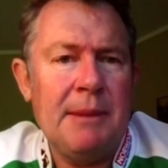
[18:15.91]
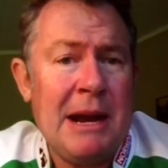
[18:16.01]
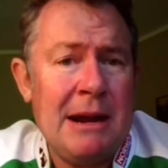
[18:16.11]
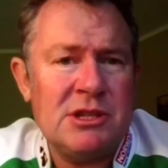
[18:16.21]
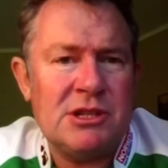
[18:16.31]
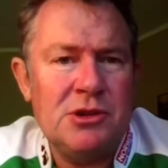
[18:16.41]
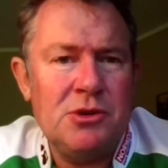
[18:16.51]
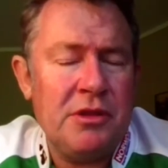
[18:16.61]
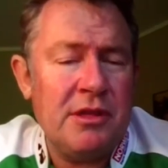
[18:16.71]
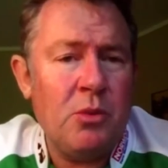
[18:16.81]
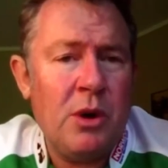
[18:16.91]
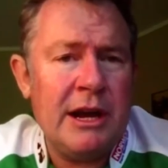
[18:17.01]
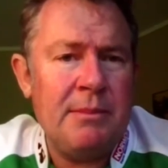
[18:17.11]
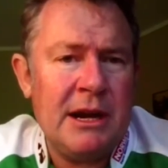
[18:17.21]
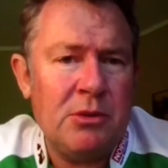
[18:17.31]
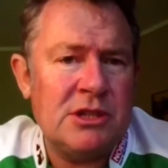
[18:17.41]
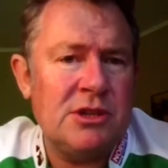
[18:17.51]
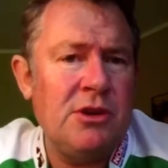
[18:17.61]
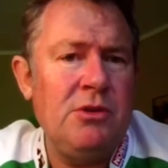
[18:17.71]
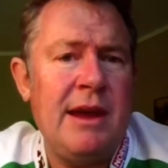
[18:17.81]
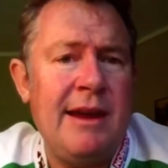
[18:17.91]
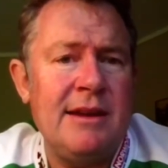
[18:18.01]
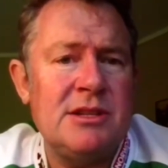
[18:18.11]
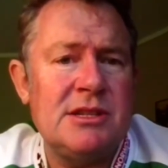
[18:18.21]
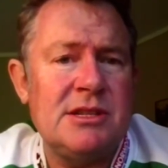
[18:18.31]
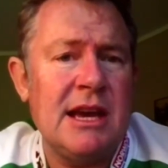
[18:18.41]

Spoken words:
Palmerston North and the wider Manawatu has